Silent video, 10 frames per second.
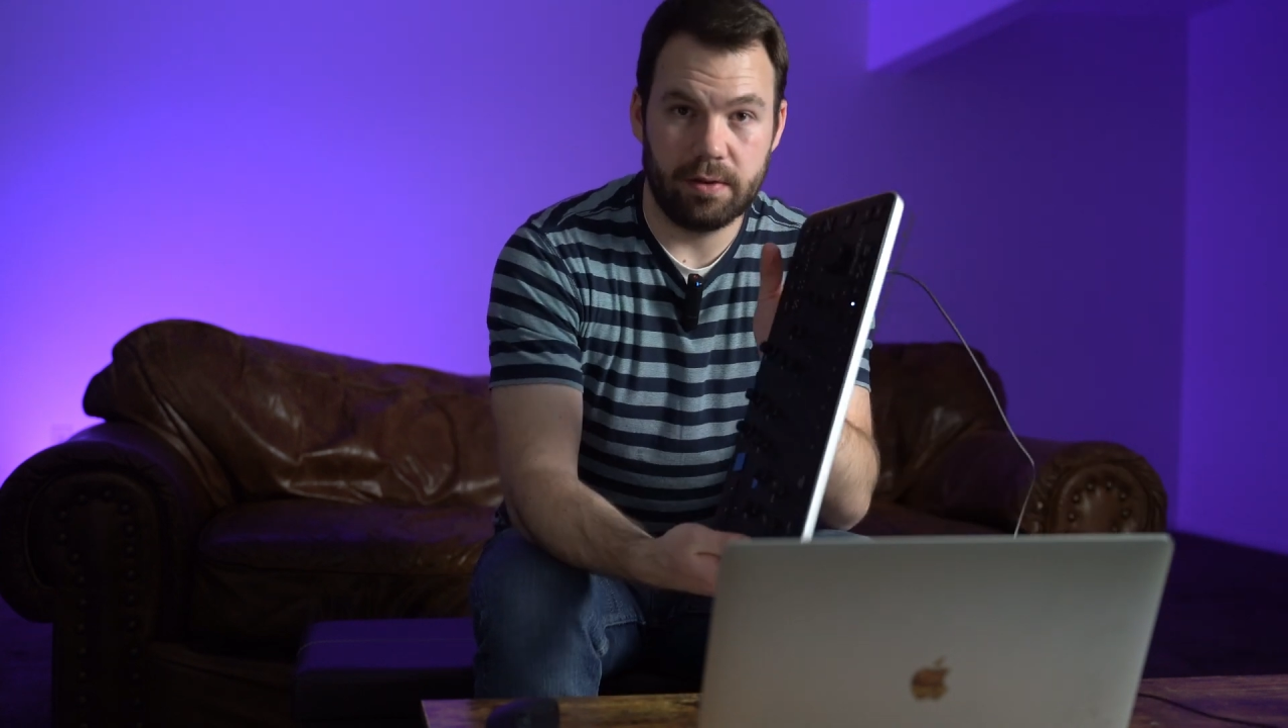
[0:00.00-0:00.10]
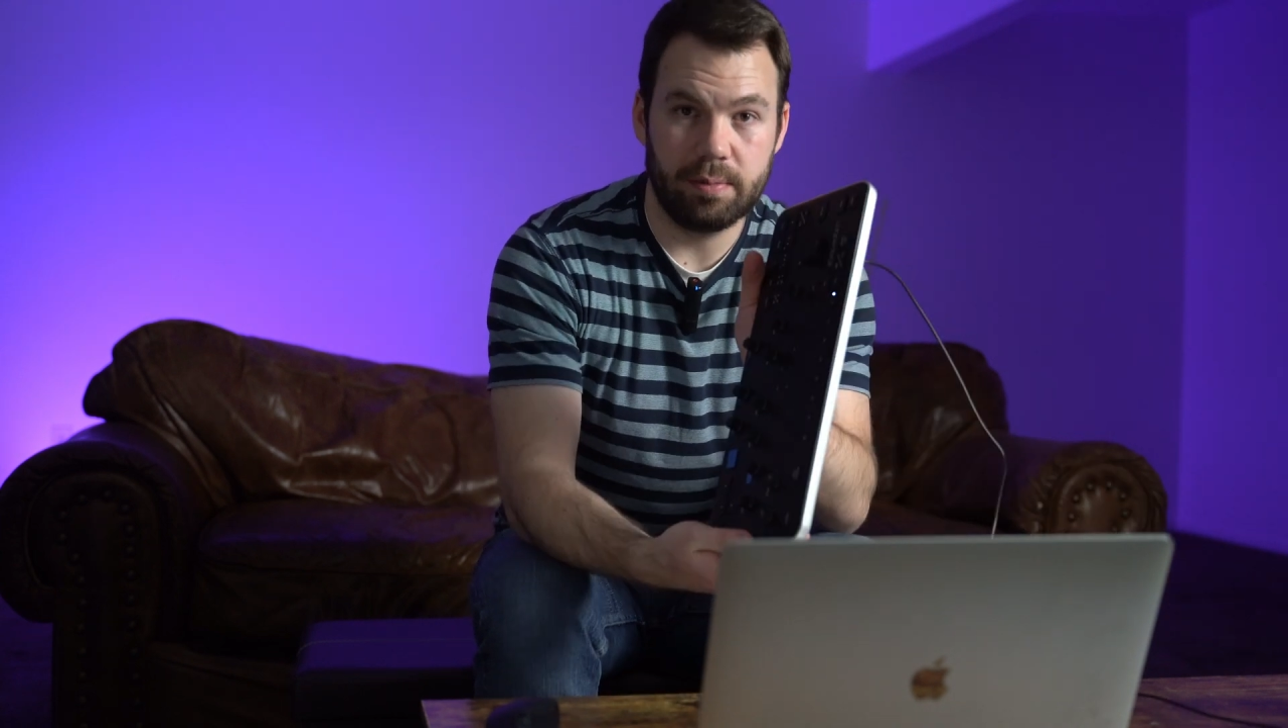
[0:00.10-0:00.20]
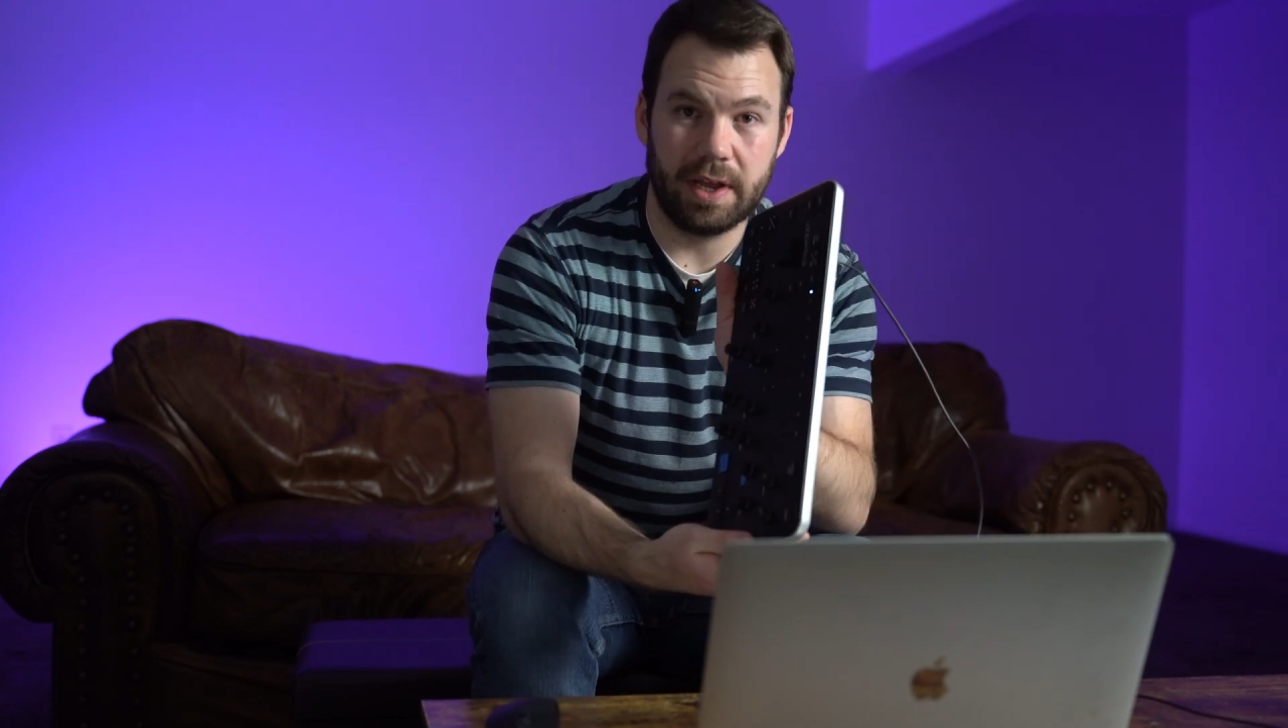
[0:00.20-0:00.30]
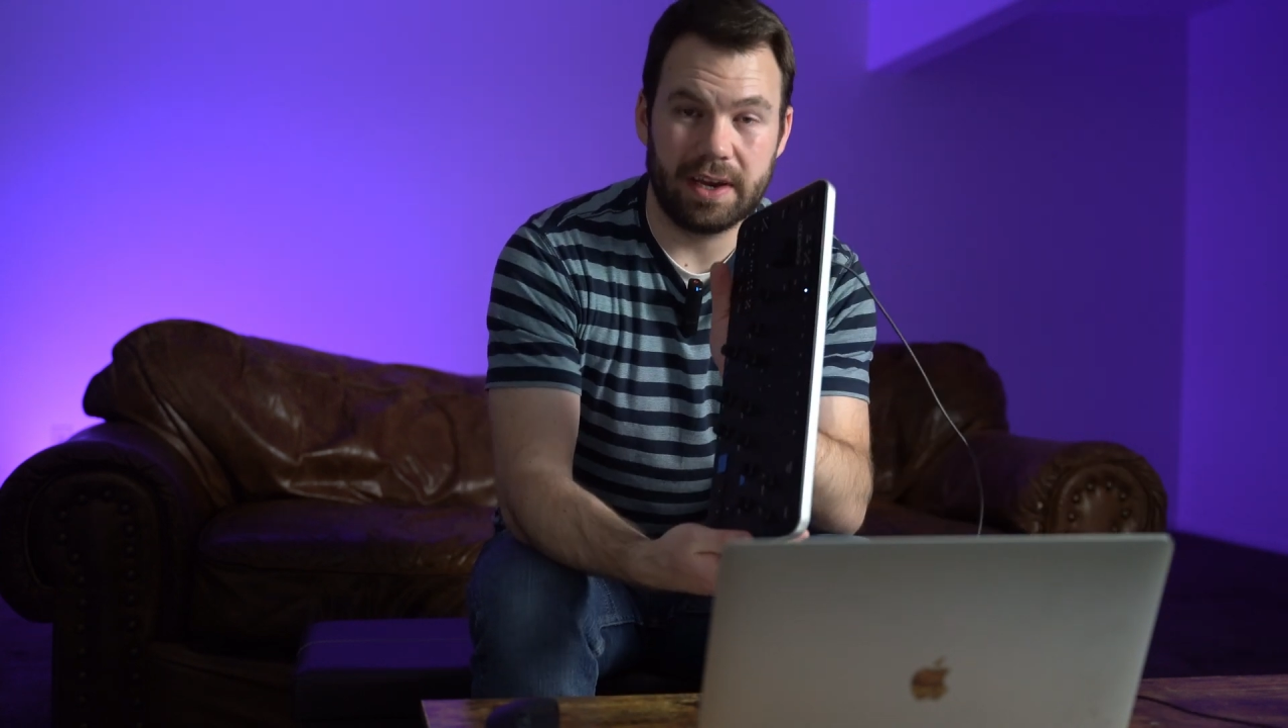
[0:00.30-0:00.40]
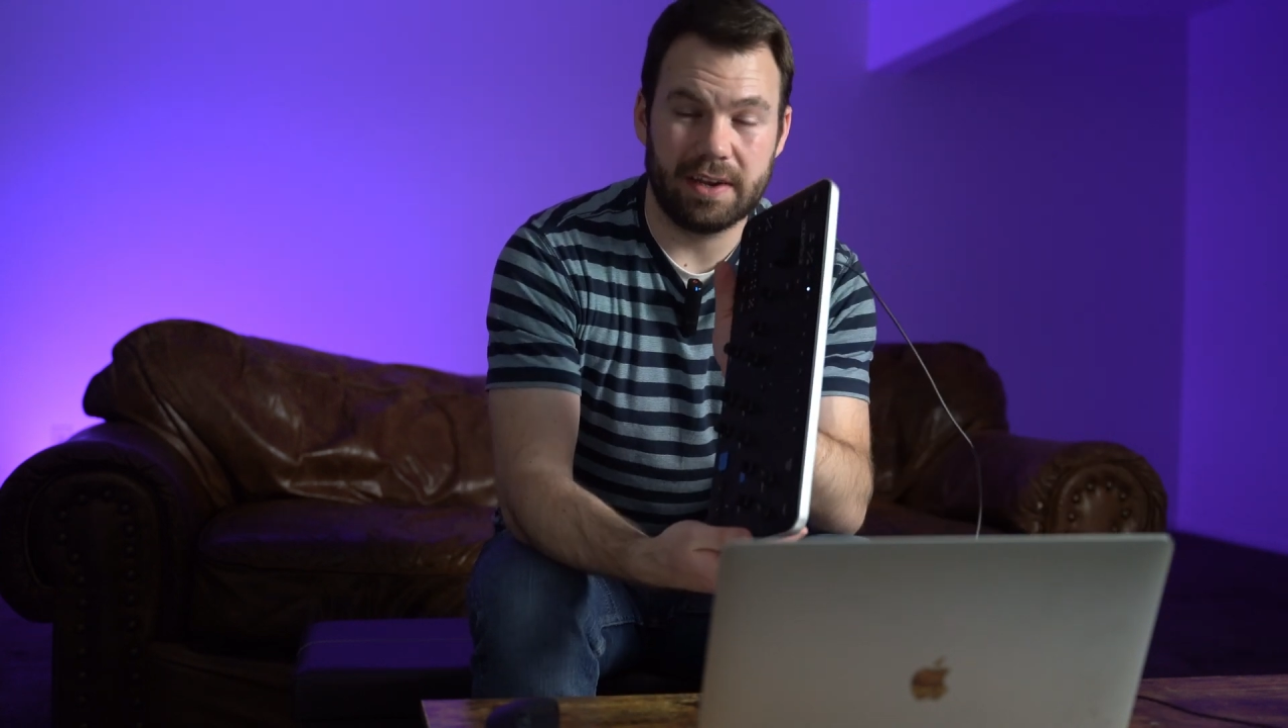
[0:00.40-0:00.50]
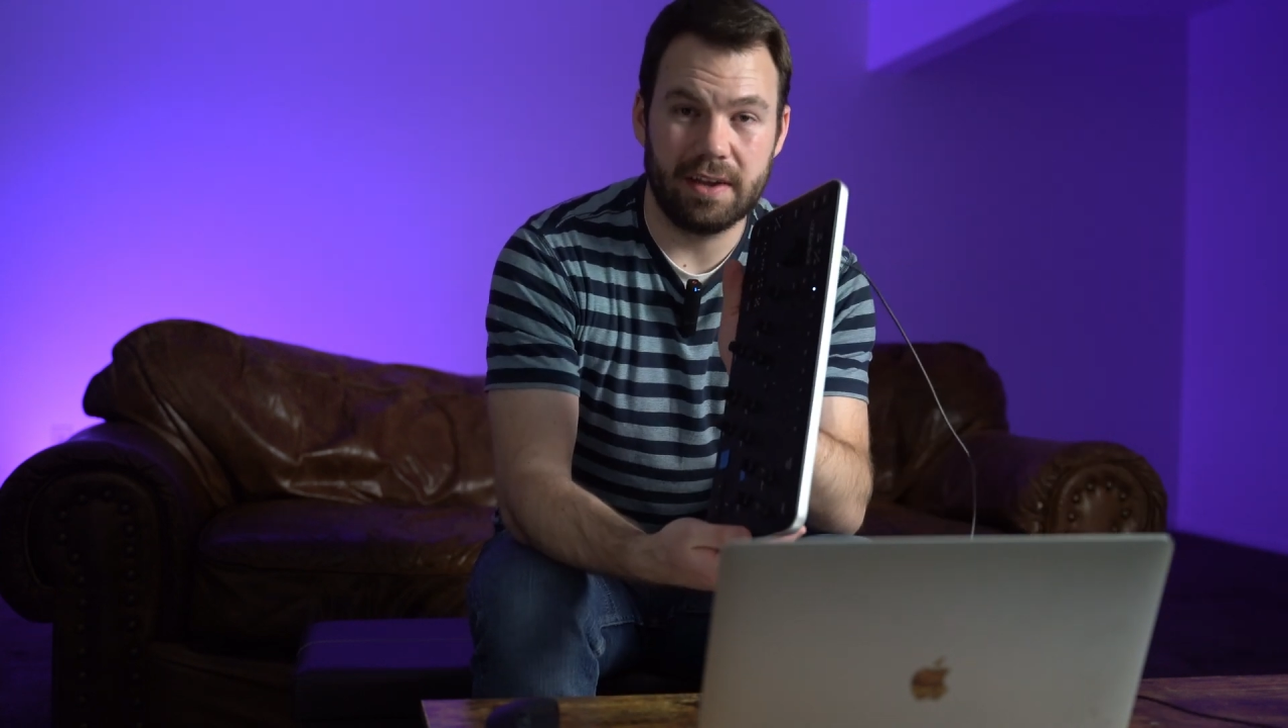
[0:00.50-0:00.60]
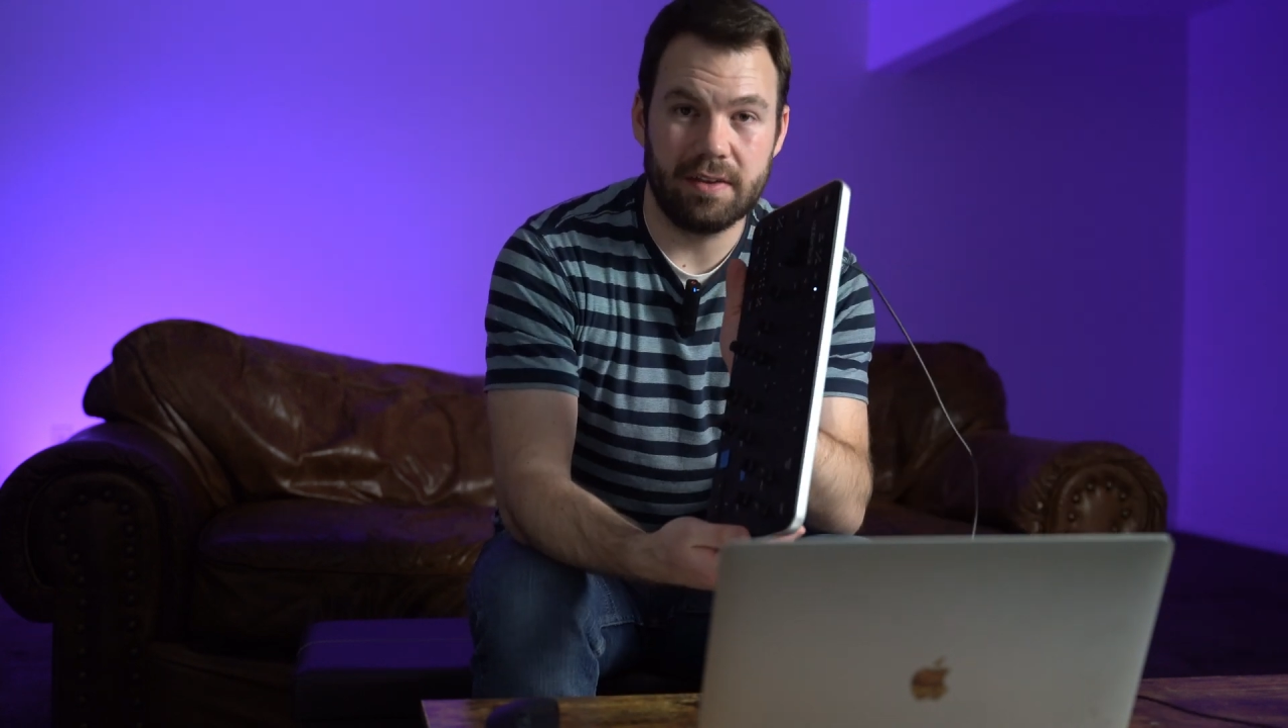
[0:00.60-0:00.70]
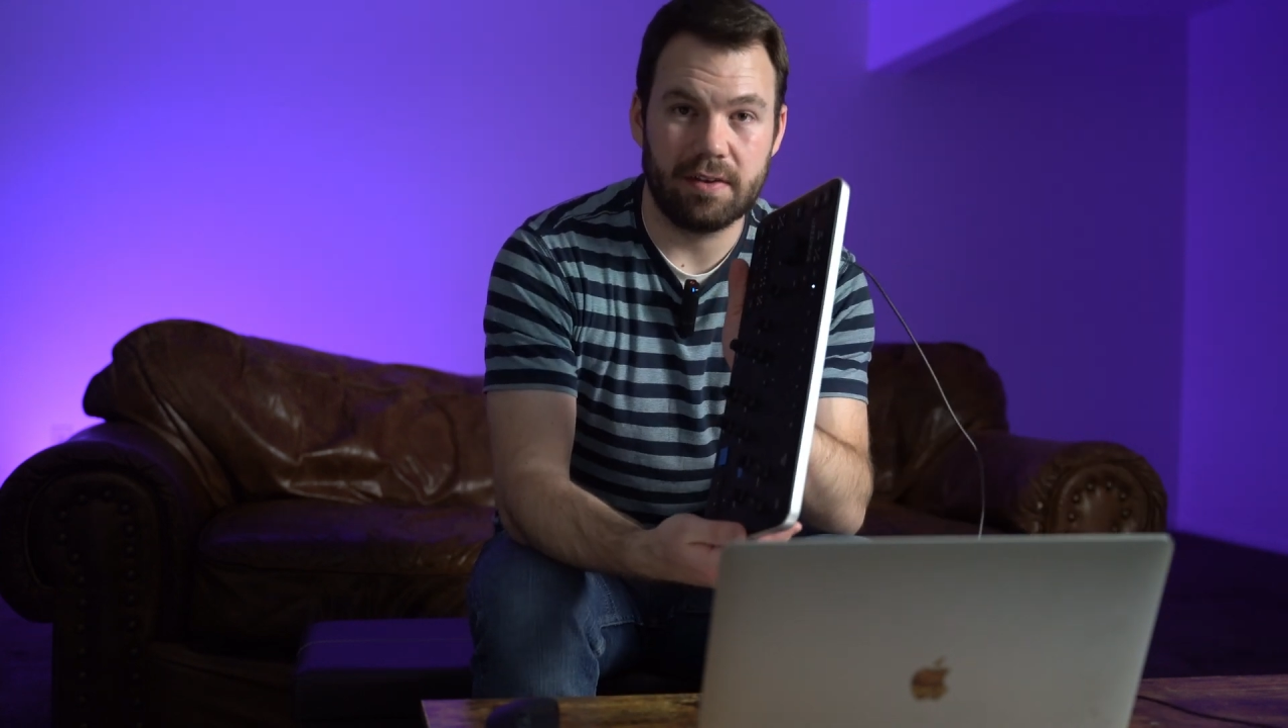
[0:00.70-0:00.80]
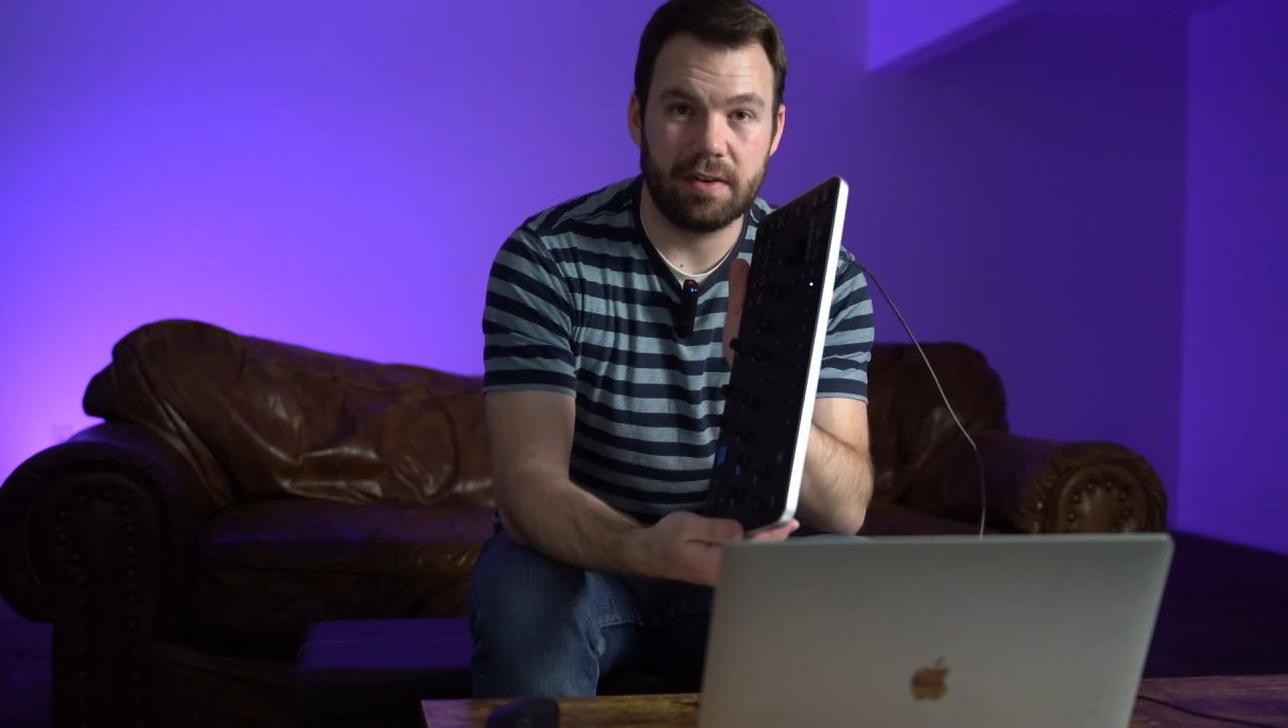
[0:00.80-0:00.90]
Loupedeck is